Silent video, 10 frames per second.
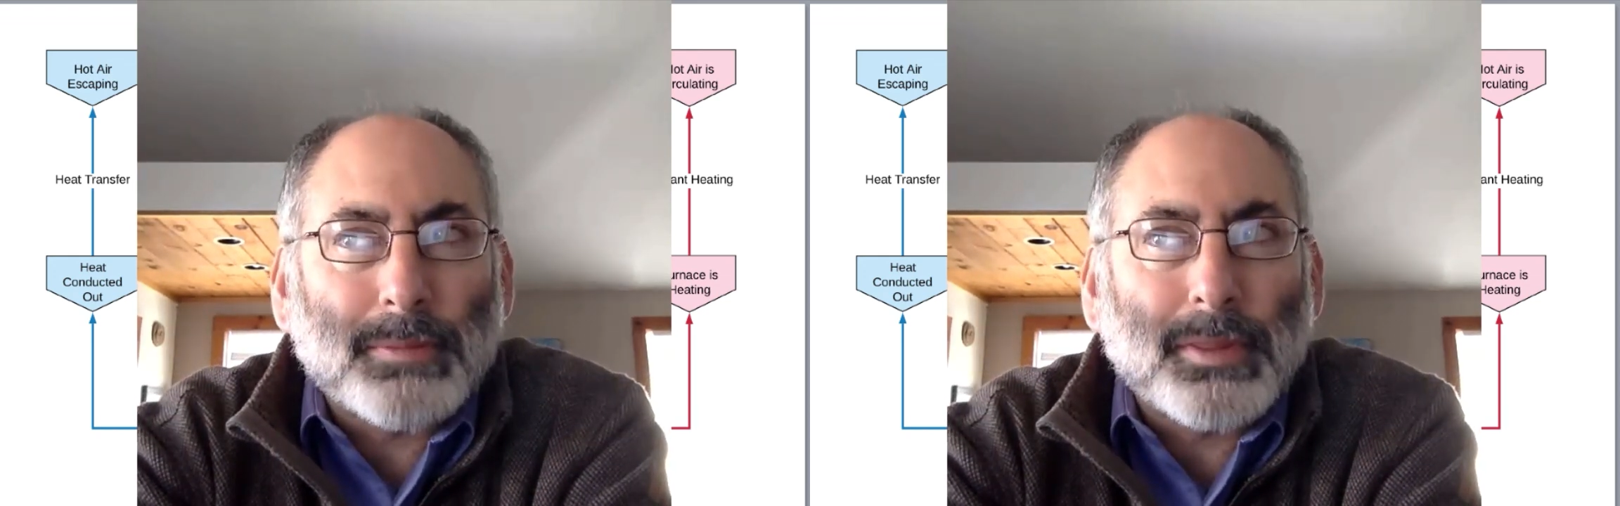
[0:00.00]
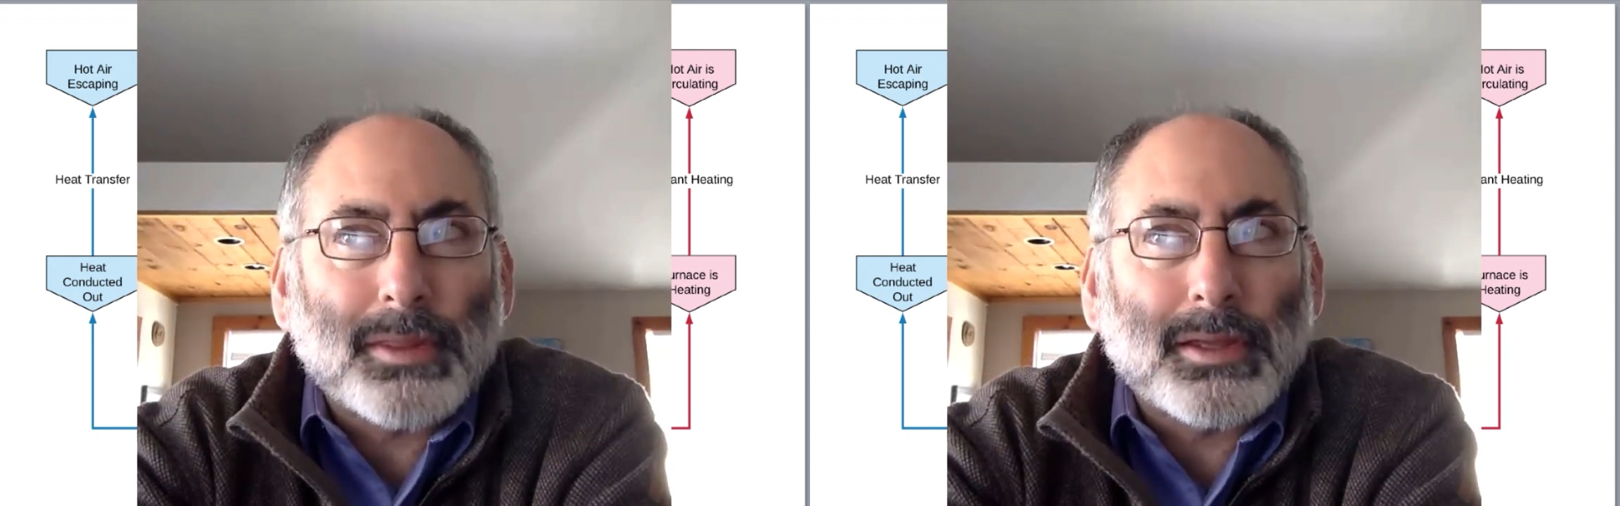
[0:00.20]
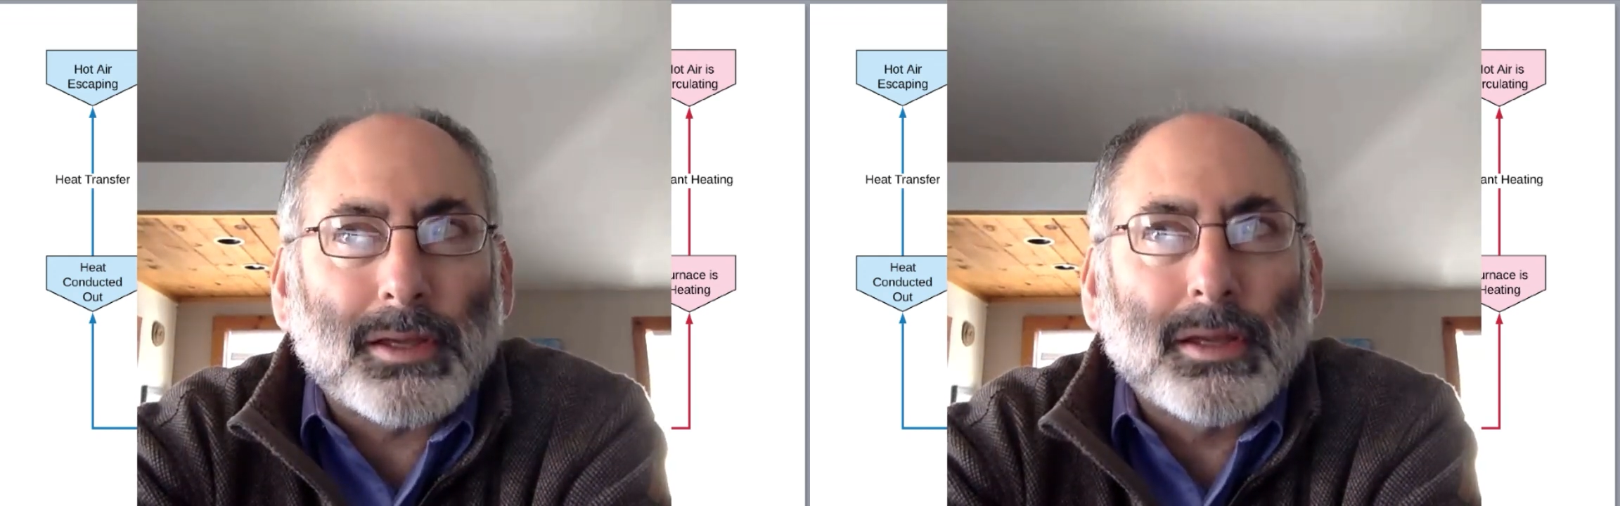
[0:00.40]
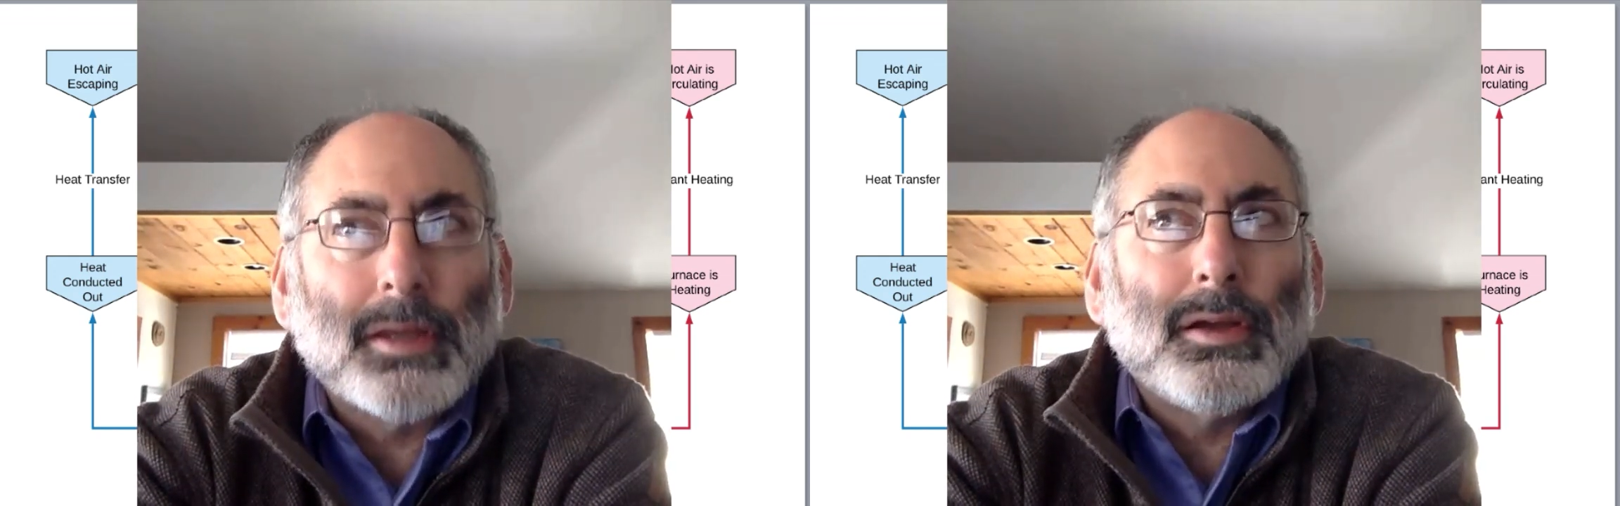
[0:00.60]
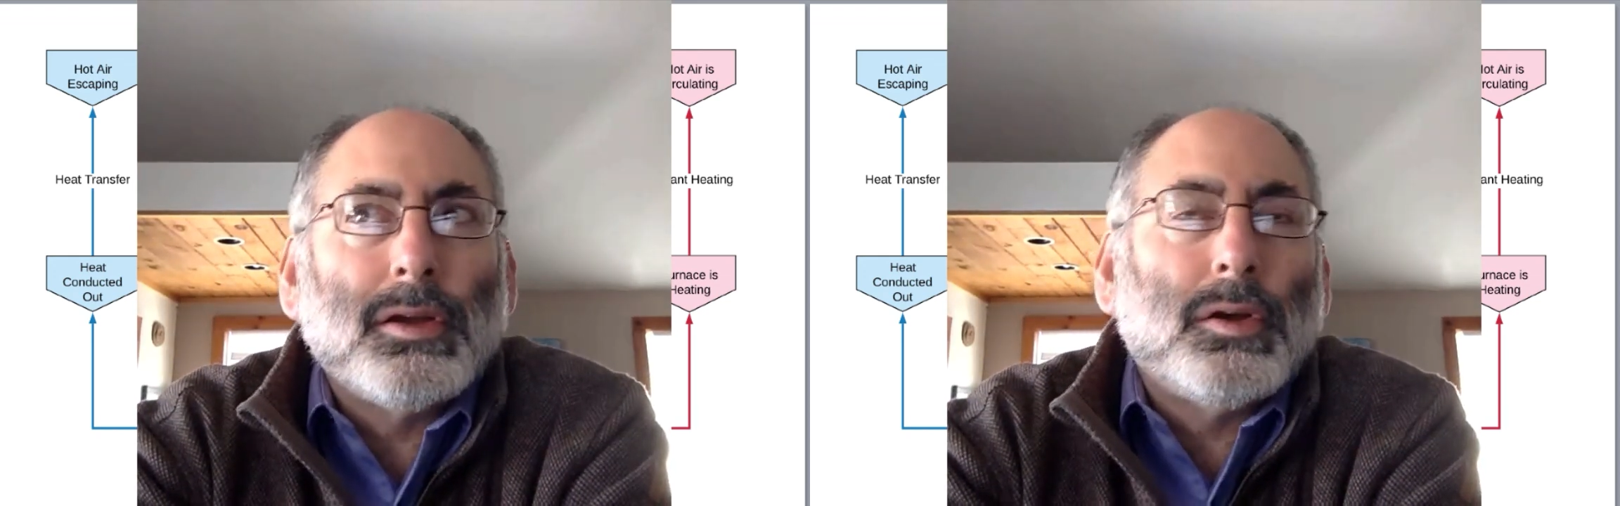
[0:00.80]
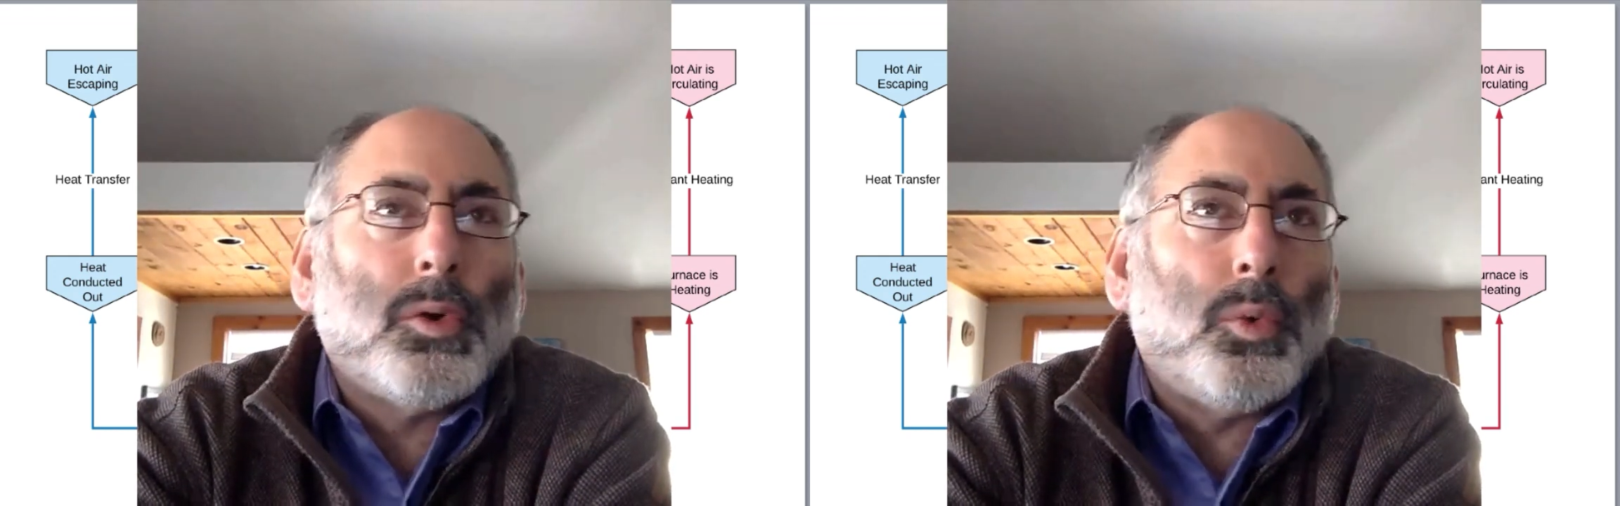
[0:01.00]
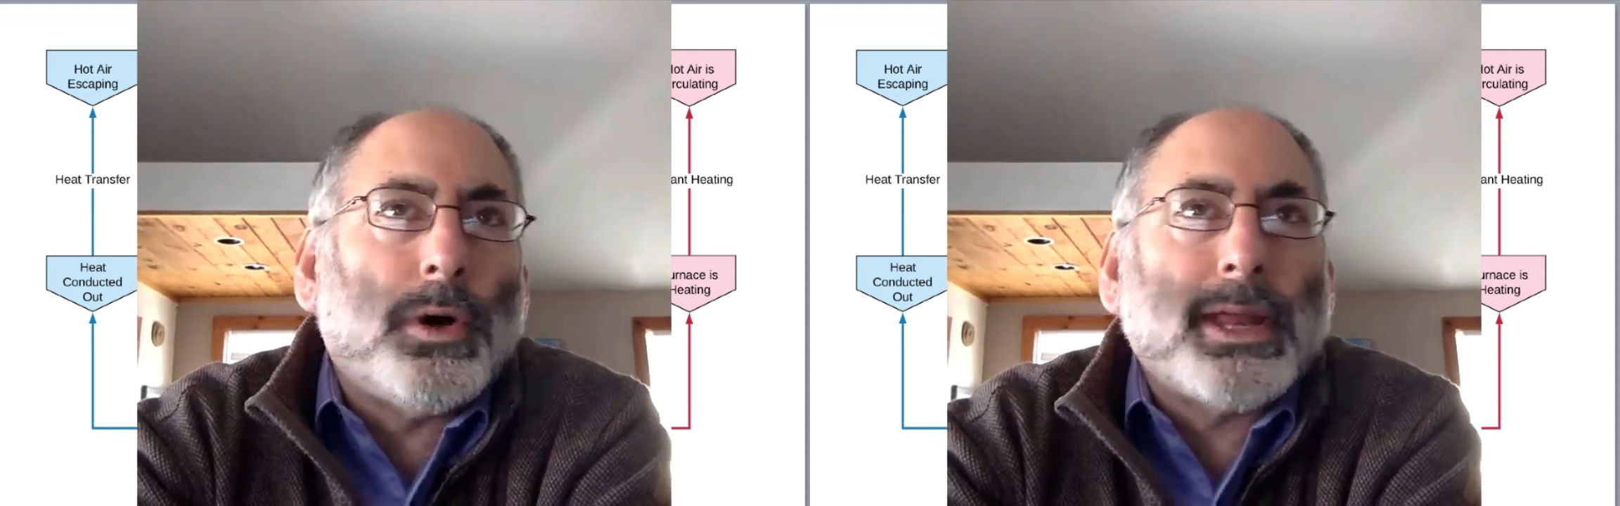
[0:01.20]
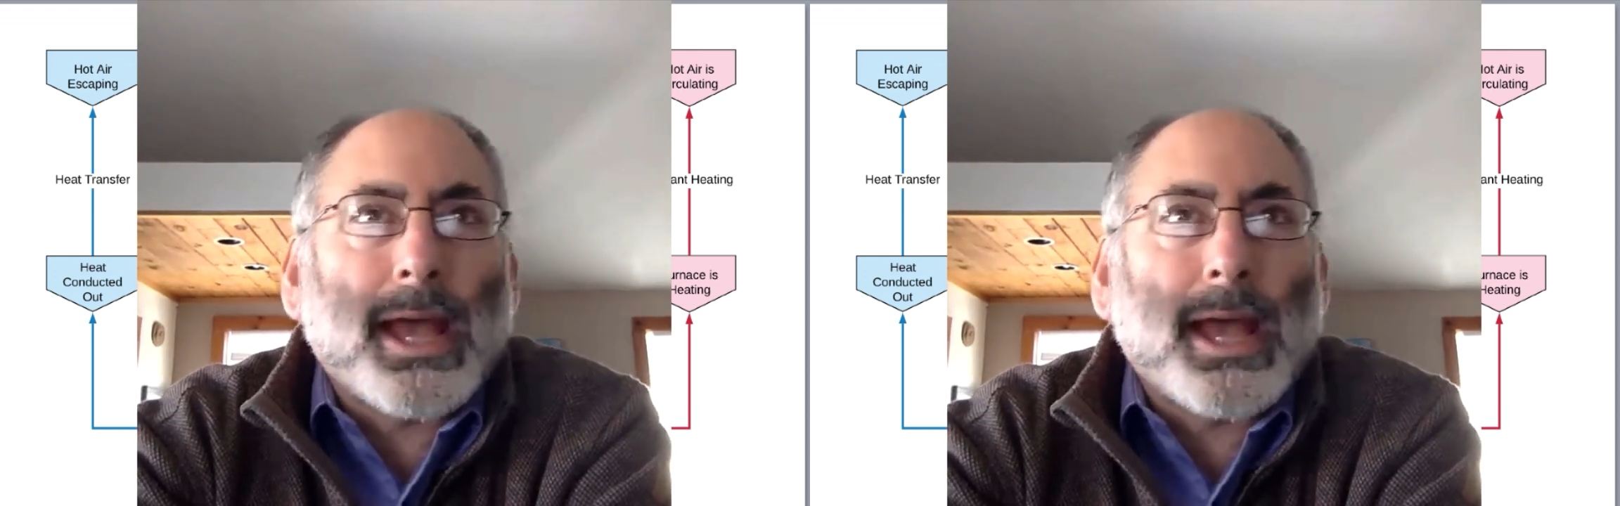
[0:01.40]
They think, what